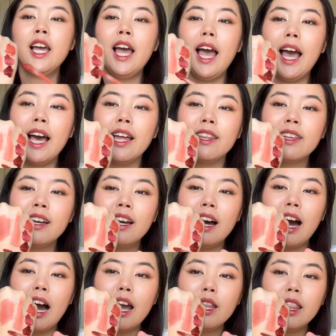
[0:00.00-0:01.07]
And
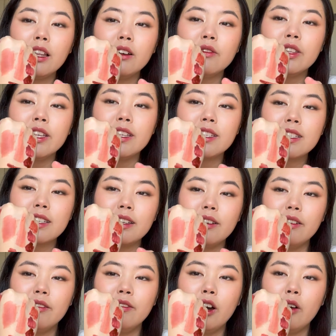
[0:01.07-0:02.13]
I love this
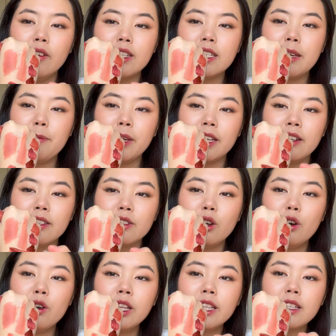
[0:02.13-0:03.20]
velvet tint because not
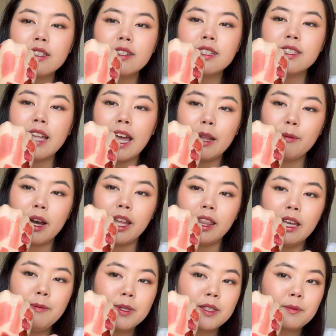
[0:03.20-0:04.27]
only does it stain my
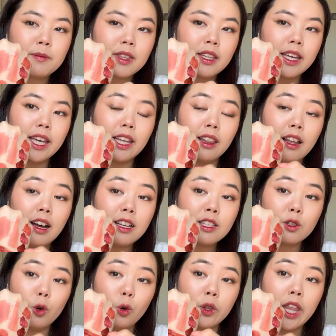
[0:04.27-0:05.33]
lips, it lasts
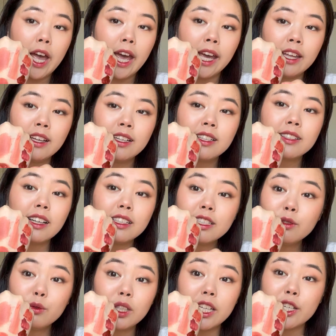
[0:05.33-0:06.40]
all day,
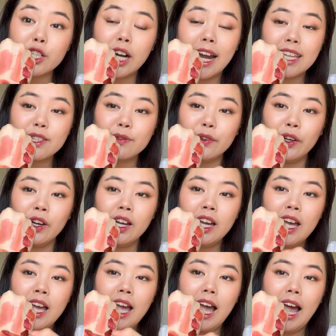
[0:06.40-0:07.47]
doesn't really transfer,
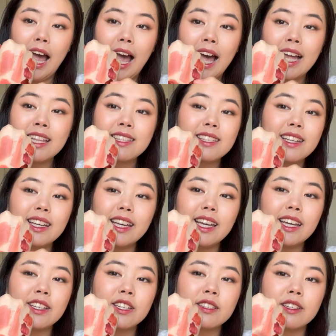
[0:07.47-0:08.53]
and
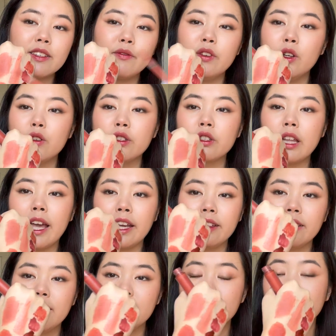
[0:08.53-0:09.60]
it just feels like
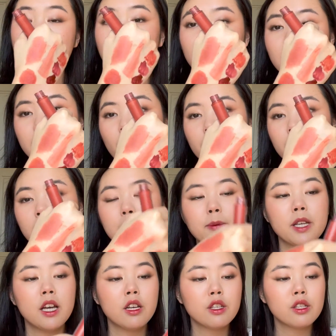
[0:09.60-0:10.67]
there's nothing on your lips.
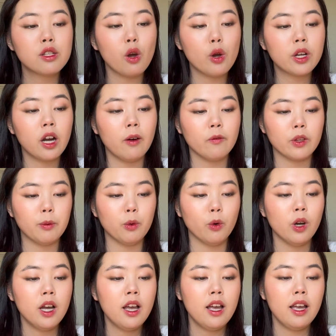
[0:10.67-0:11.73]
So comfortable,
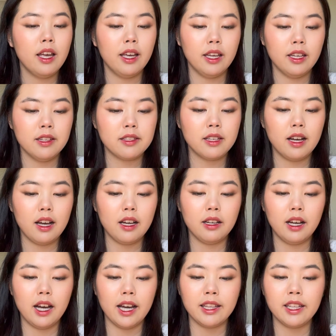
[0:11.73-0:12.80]
and
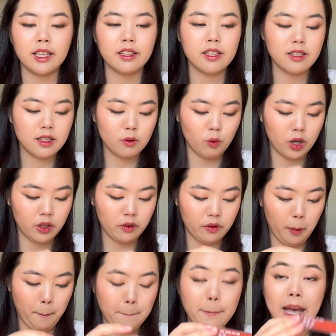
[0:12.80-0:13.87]
I think this is one of the
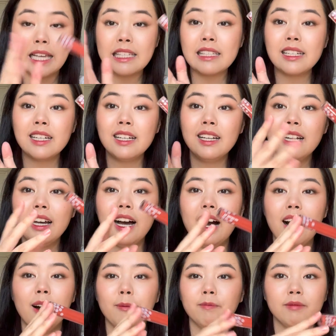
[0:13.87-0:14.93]
best
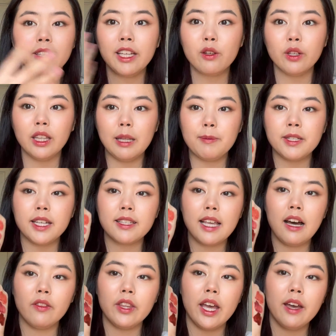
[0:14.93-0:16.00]
liquid lipsticks
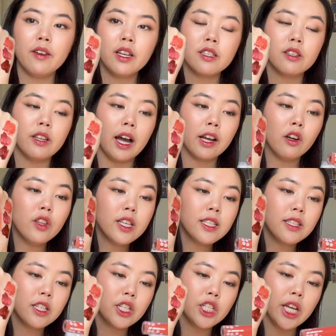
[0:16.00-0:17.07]
out there. So I got this in
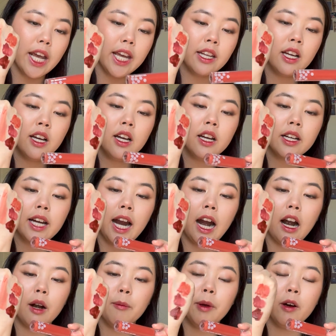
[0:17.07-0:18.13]
the shade
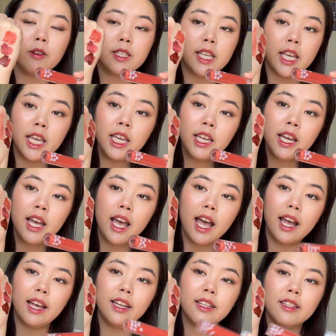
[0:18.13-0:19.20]
Caramel Tea,
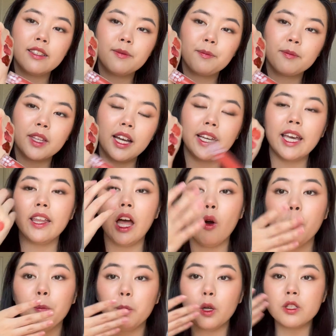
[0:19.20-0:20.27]
and again, I will
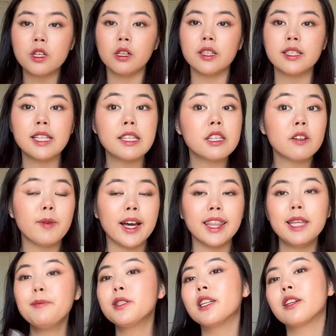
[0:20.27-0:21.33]
blot it on the center of my
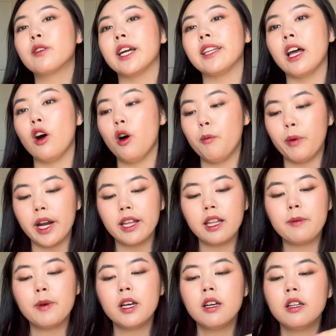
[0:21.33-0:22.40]
lips to create that ombre
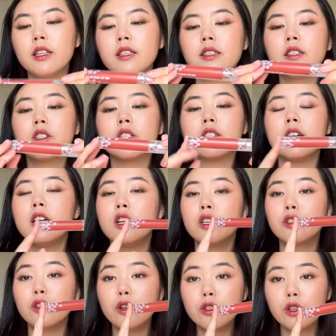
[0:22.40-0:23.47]
lip. This is just
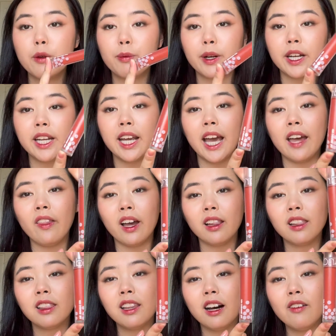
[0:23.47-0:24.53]
so pretty, and I
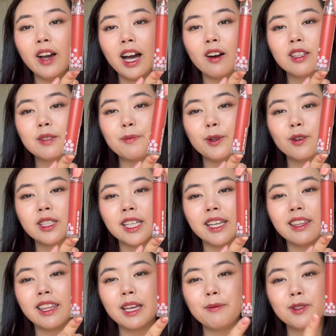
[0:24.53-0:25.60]
love how it's milk tea
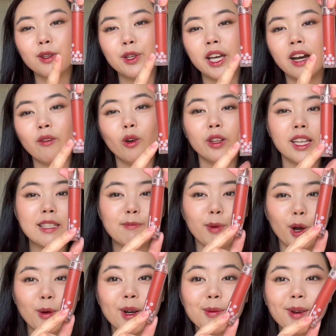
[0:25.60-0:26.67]
themed, so you have all these
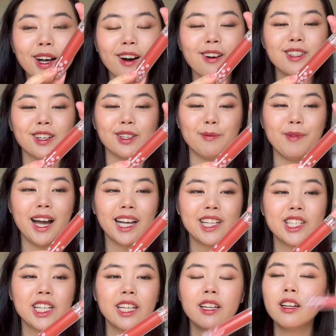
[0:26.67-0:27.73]
boba pearls on the
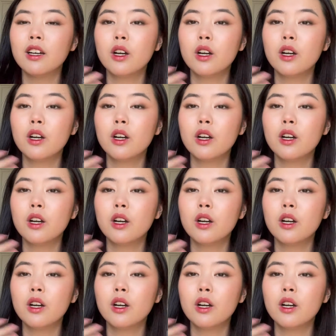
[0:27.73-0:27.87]
packaging.